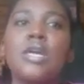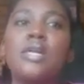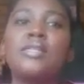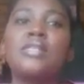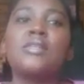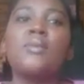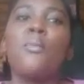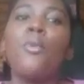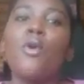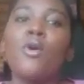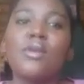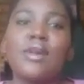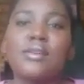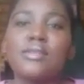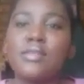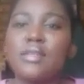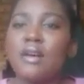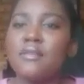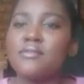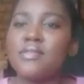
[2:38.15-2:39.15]
support
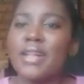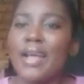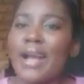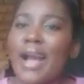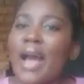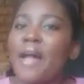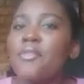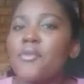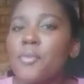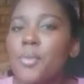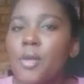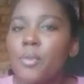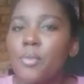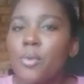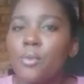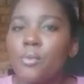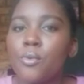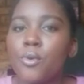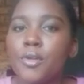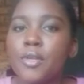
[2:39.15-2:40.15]
ourselves like other
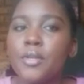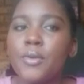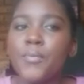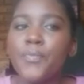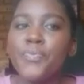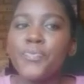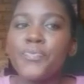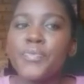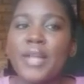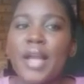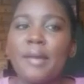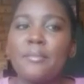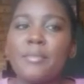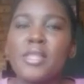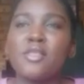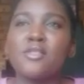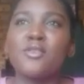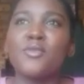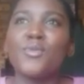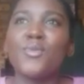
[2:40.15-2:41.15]
people would. I
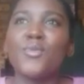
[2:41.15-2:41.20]
mean,